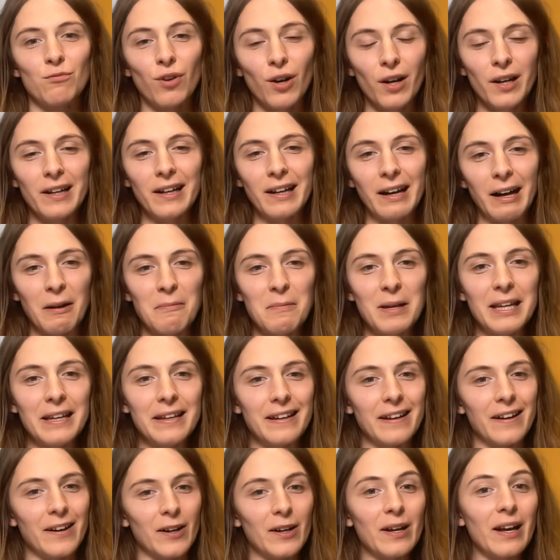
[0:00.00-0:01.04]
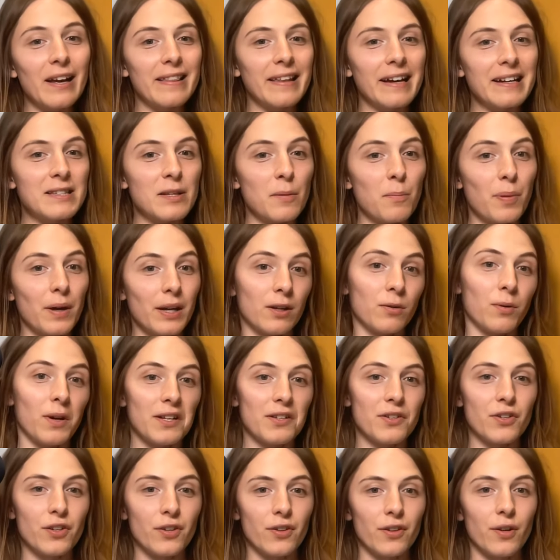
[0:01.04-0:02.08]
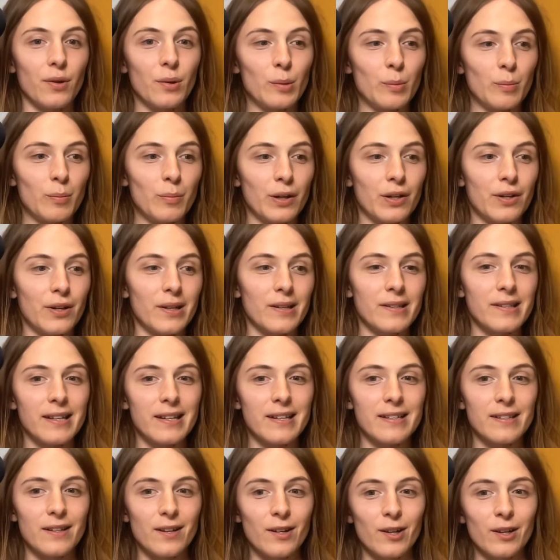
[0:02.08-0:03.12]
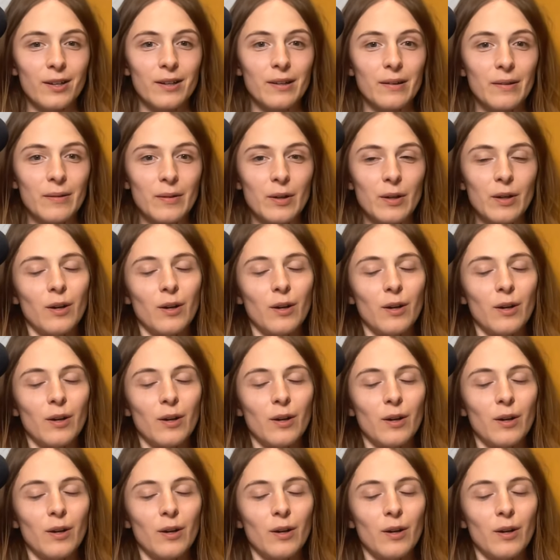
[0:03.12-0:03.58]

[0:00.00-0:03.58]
Right. I mean, okay, that's a big question though, because there's like,